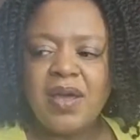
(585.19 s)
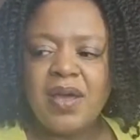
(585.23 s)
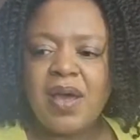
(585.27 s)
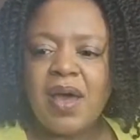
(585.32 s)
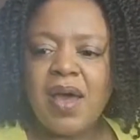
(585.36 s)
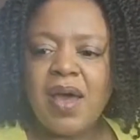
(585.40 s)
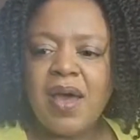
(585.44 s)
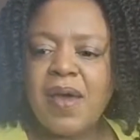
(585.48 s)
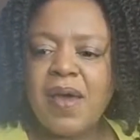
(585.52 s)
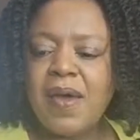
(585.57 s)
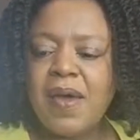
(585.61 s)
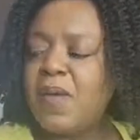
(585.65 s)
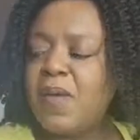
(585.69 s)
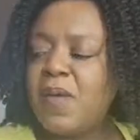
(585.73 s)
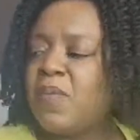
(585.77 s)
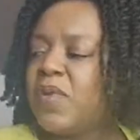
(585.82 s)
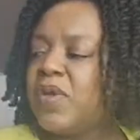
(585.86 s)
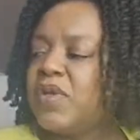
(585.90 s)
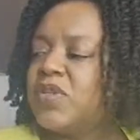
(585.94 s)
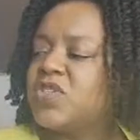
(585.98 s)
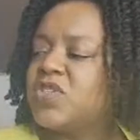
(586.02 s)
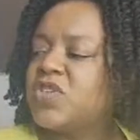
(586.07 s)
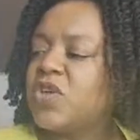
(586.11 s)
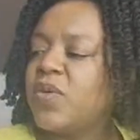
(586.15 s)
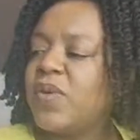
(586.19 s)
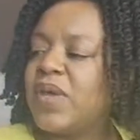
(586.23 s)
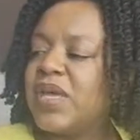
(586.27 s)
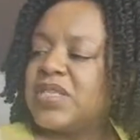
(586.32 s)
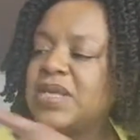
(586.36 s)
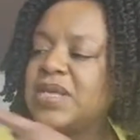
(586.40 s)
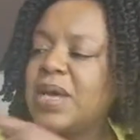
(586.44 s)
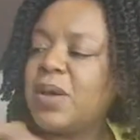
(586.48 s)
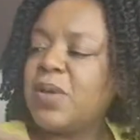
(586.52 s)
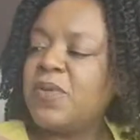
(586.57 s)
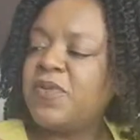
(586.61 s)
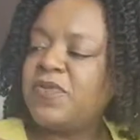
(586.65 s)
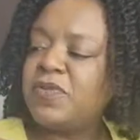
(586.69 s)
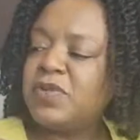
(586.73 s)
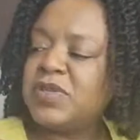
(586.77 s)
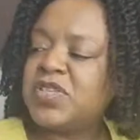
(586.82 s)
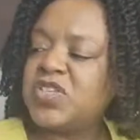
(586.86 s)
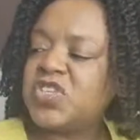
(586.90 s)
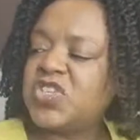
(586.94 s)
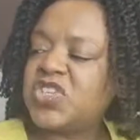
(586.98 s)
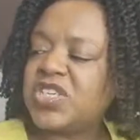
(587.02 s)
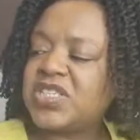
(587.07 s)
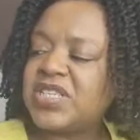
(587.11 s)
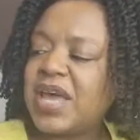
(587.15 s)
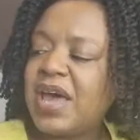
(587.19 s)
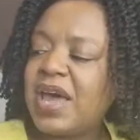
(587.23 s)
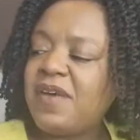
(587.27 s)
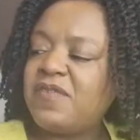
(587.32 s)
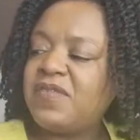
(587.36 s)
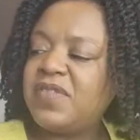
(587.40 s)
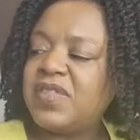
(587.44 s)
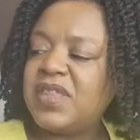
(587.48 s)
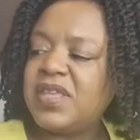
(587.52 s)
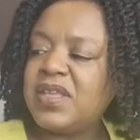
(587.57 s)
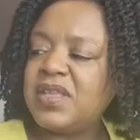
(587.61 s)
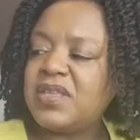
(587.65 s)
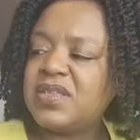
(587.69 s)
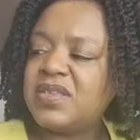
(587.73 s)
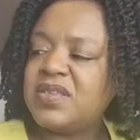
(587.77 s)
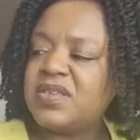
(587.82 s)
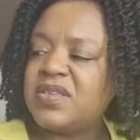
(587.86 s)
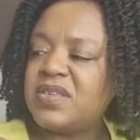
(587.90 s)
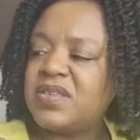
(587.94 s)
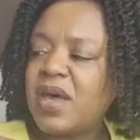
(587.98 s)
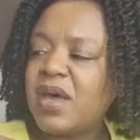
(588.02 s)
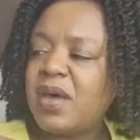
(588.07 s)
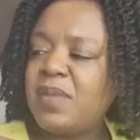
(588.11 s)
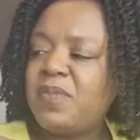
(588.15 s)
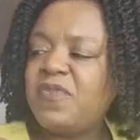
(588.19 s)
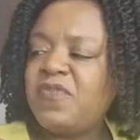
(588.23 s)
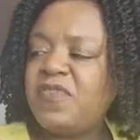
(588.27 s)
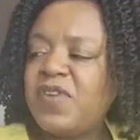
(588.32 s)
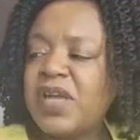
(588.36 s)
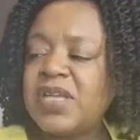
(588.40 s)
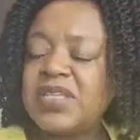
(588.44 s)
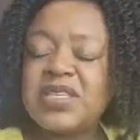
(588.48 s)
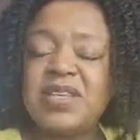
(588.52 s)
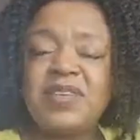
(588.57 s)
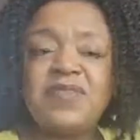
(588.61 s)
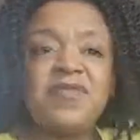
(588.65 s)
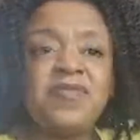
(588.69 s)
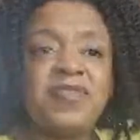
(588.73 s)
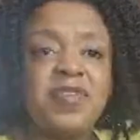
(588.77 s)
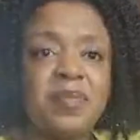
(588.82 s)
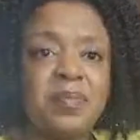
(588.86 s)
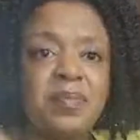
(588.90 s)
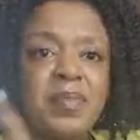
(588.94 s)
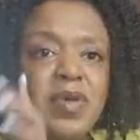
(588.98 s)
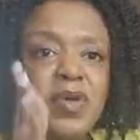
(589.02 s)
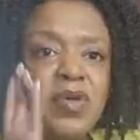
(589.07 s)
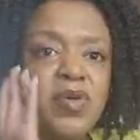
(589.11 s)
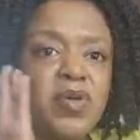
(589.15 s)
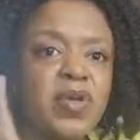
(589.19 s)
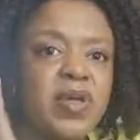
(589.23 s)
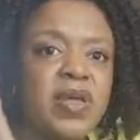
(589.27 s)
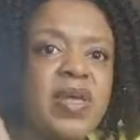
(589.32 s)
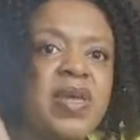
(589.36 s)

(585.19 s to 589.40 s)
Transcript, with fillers: Um, so it's helpful to just have this um, first infant milk.